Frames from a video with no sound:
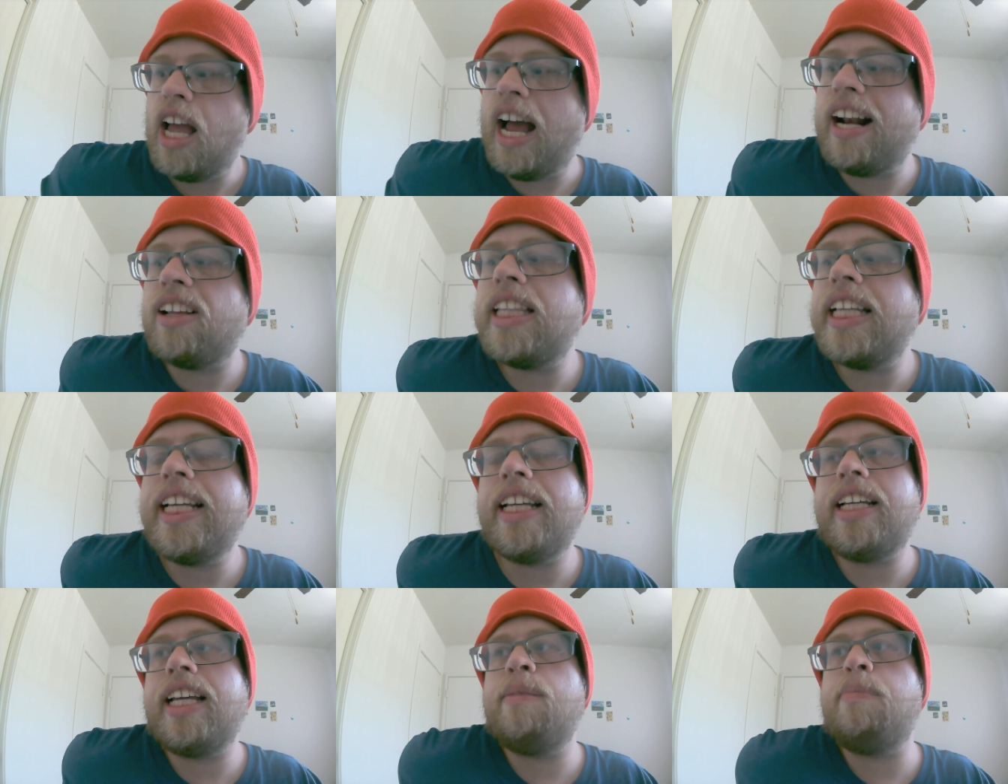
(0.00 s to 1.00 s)
I don't think
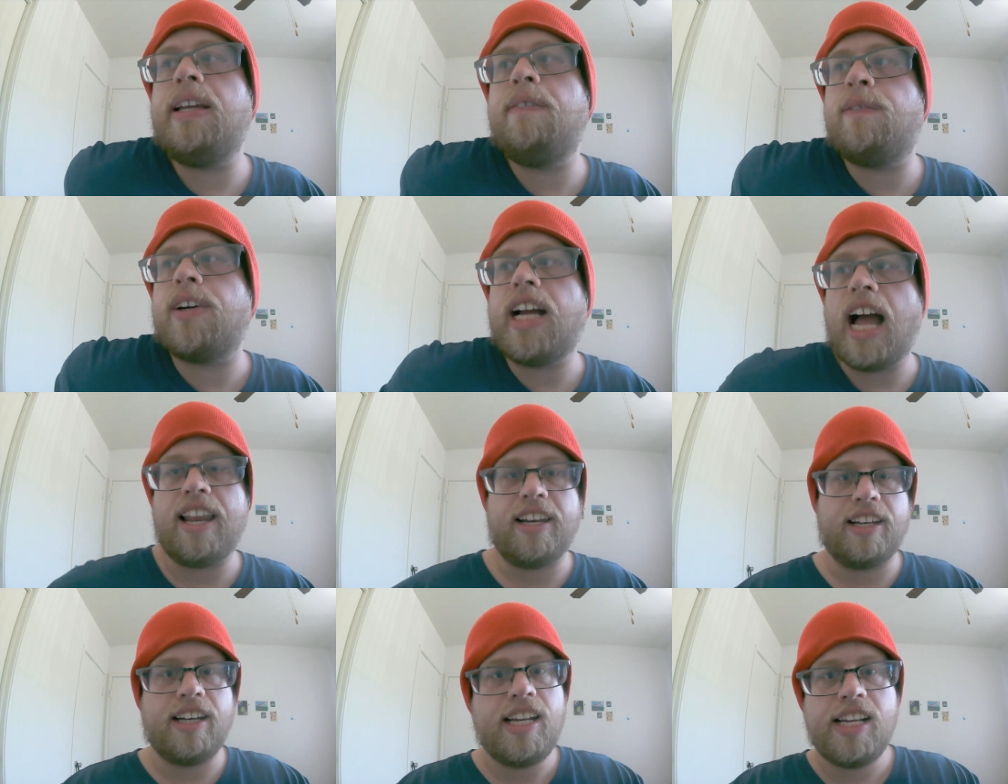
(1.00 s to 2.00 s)
it can be
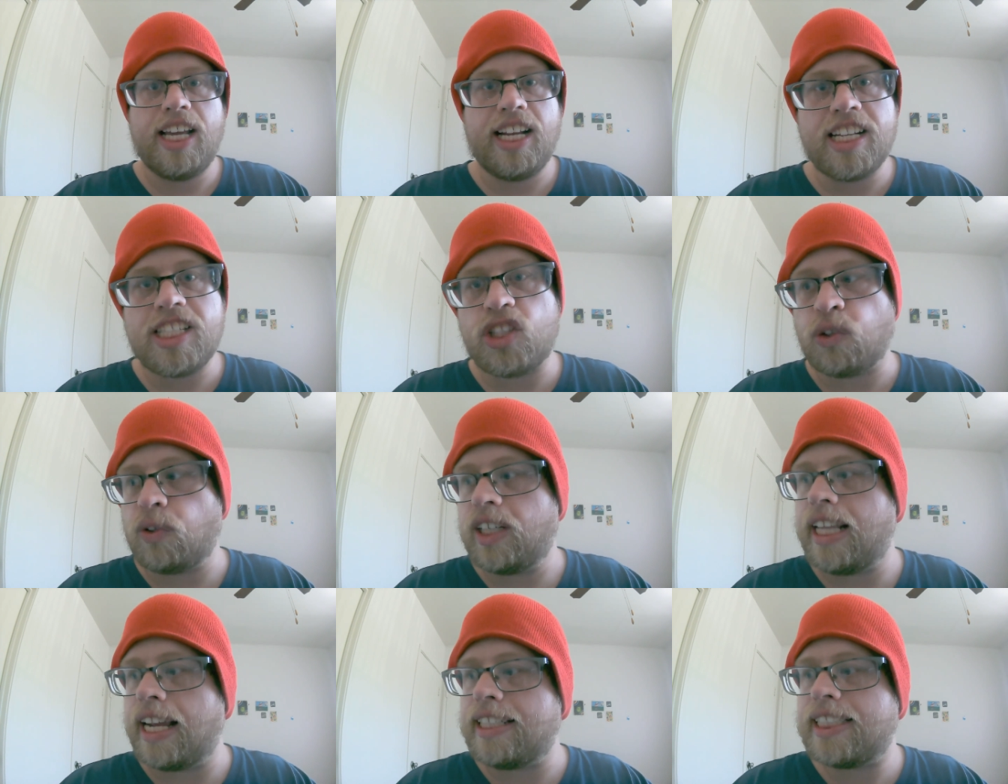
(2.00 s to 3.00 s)
forgotten in this
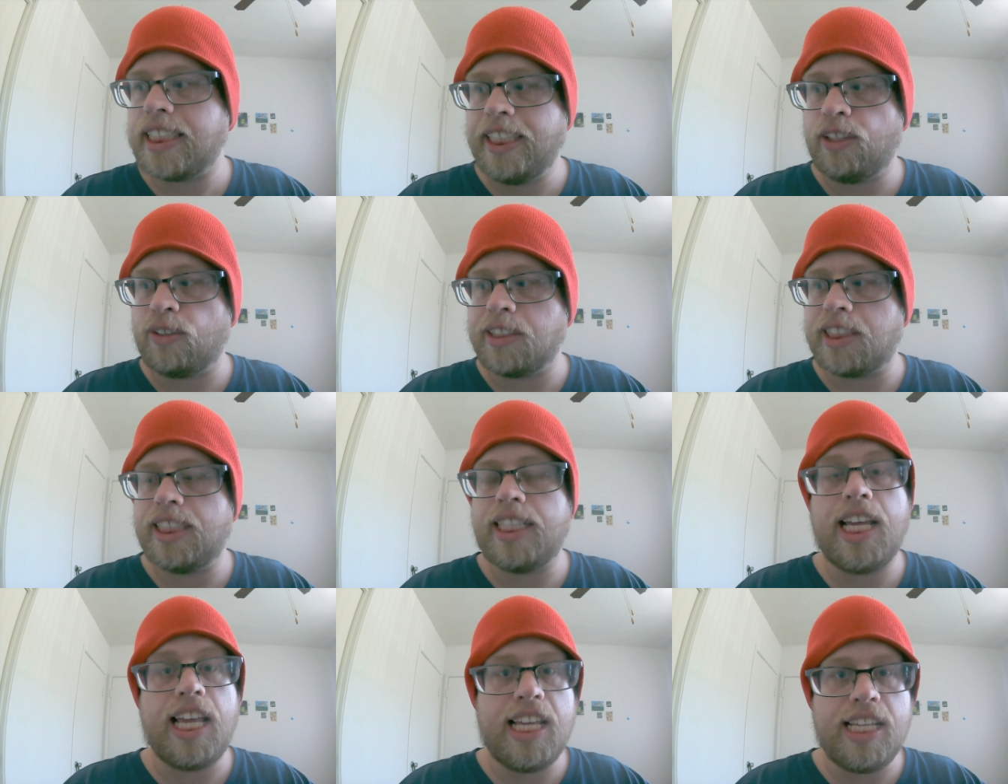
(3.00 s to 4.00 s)
story that Tillie
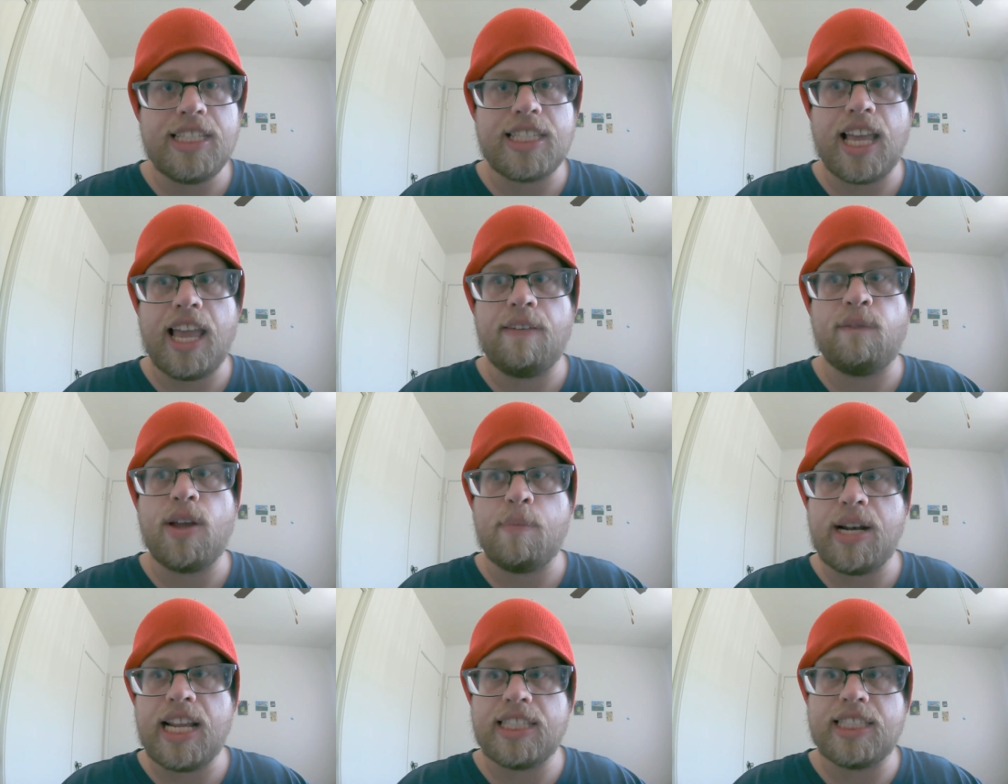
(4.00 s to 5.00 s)
Olsen is a
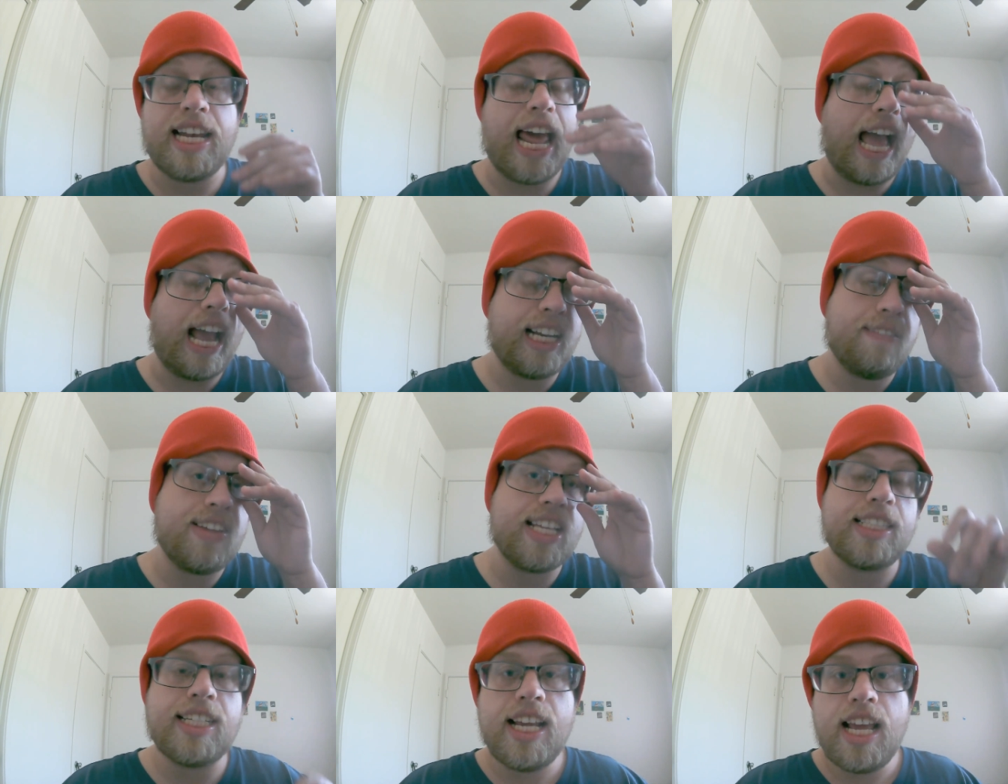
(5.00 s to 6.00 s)
feminist, an
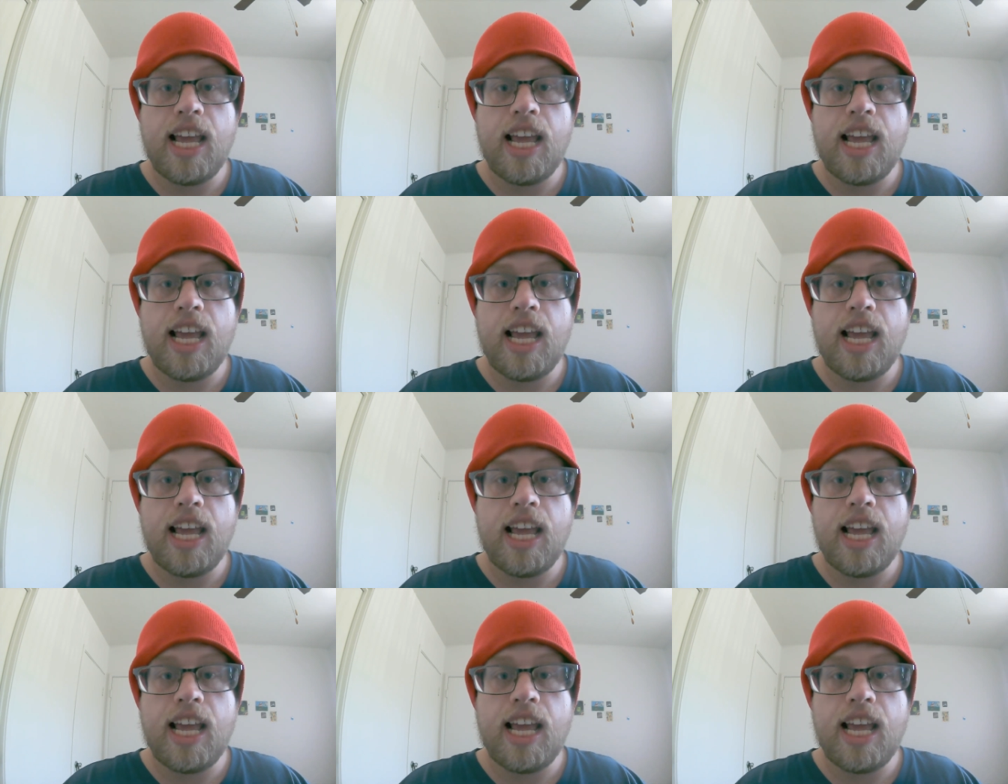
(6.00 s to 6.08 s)
activist